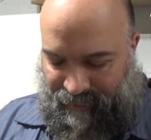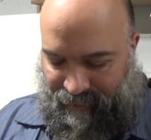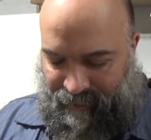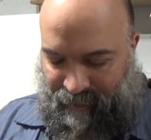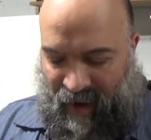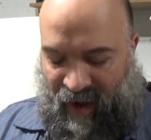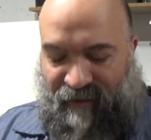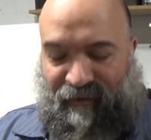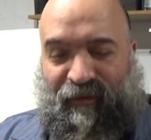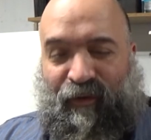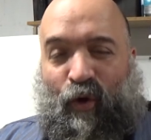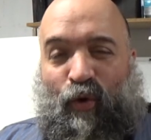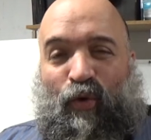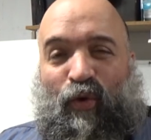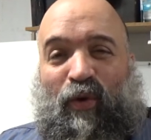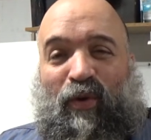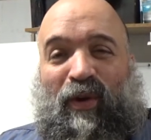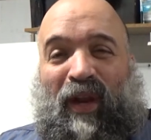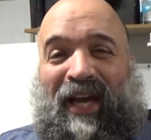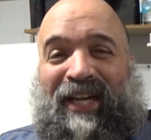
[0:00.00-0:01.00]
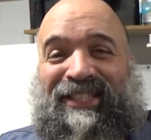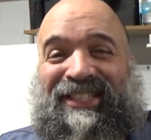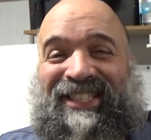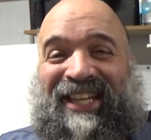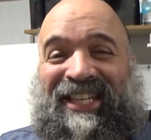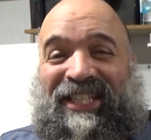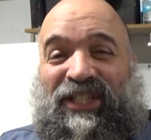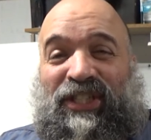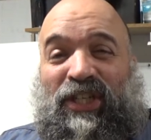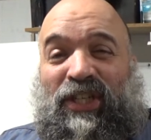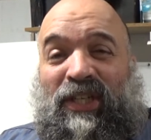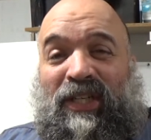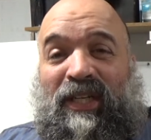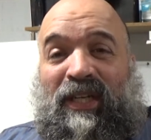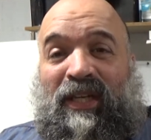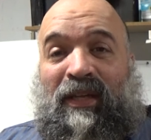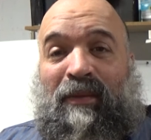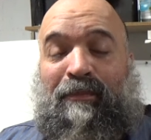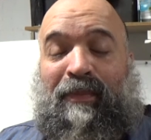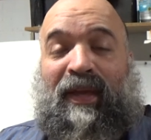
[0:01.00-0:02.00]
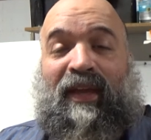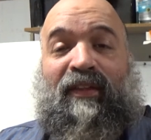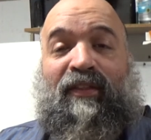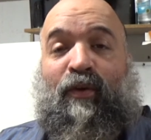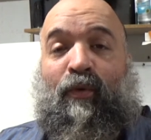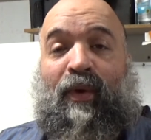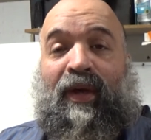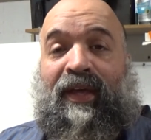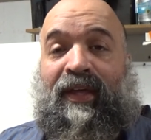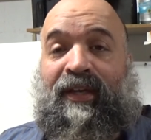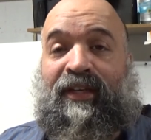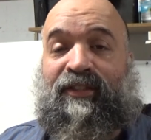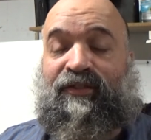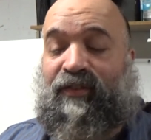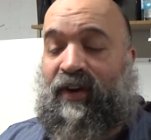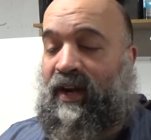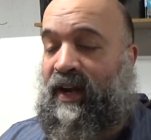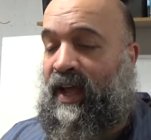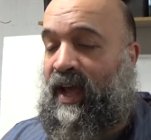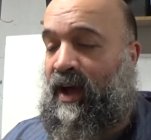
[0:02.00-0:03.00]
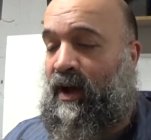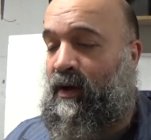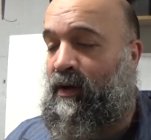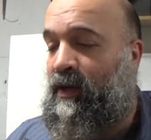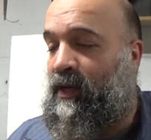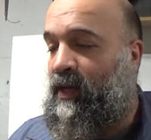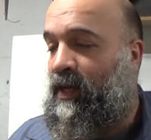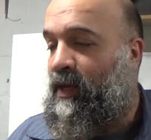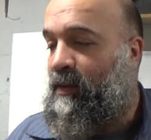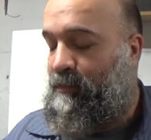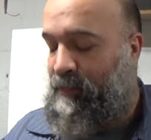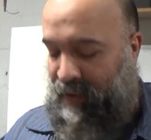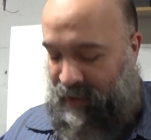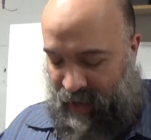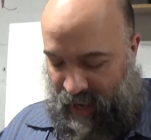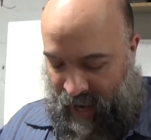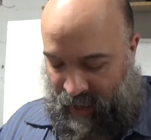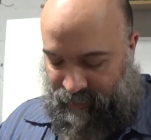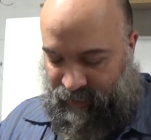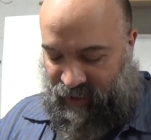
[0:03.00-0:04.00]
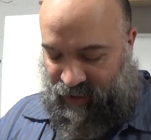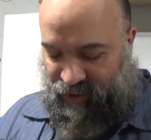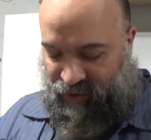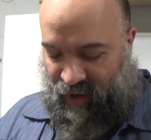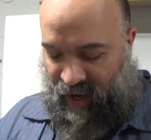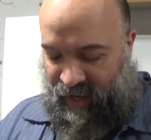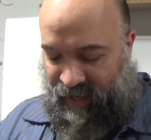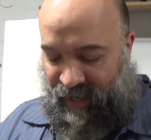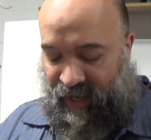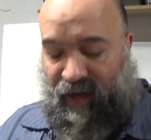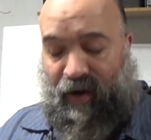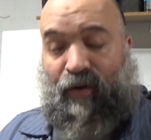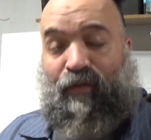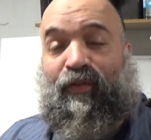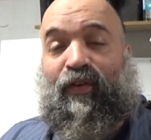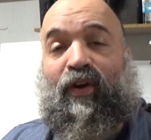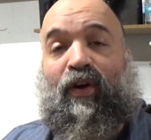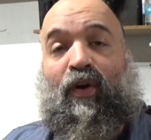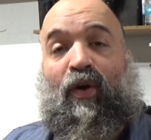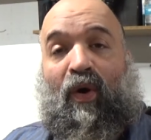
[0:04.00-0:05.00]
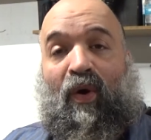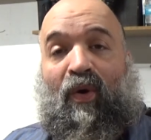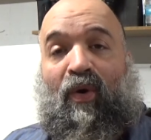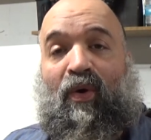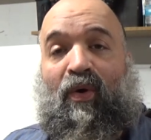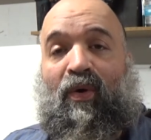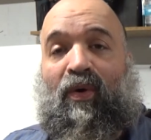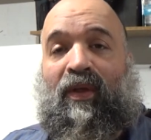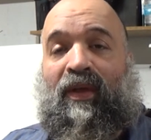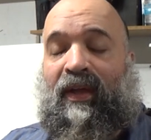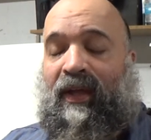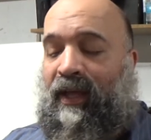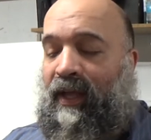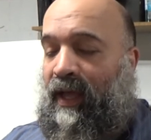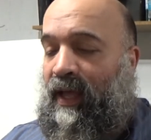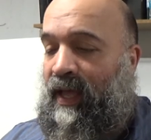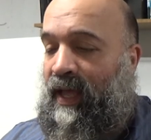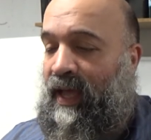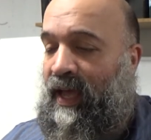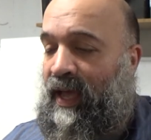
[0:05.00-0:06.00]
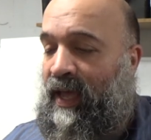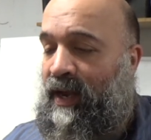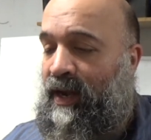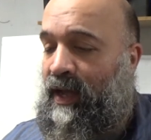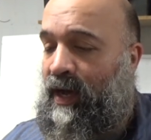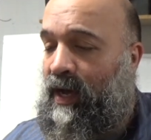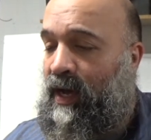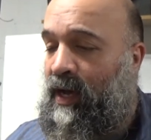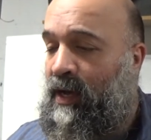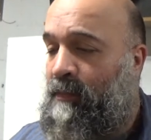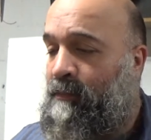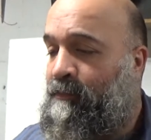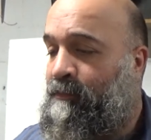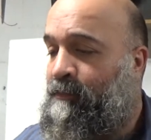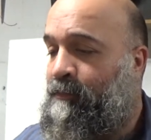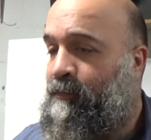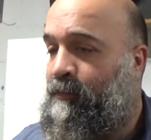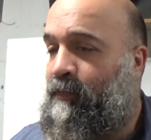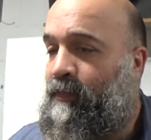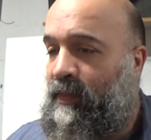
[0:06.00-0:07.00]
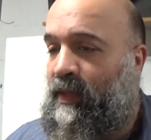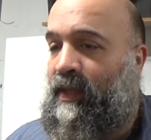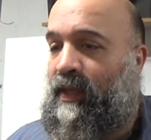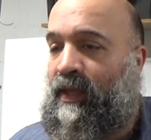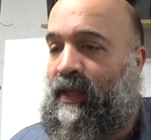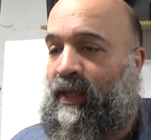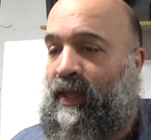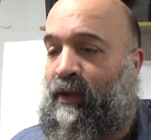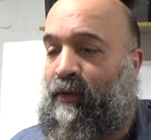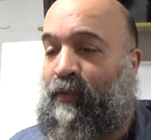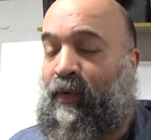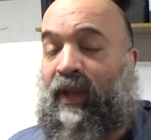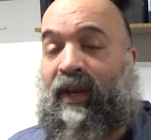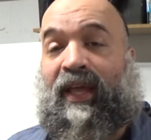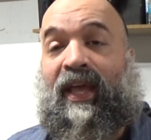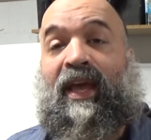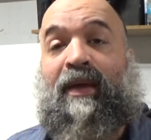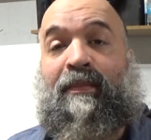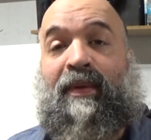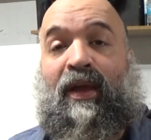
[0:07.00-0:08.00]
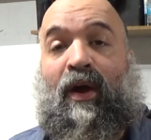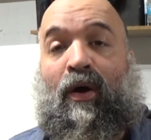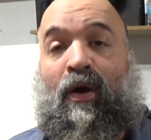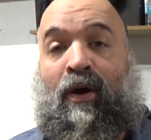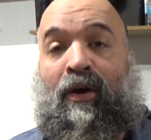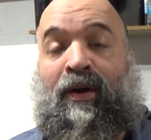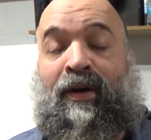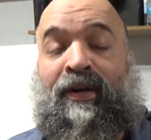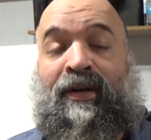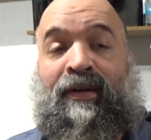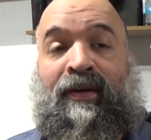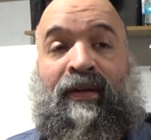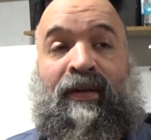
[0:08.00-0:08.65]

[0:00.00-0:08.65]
my vocalization being the way it is right now, but I'm just trying to get over a cold, and it really hit me hard.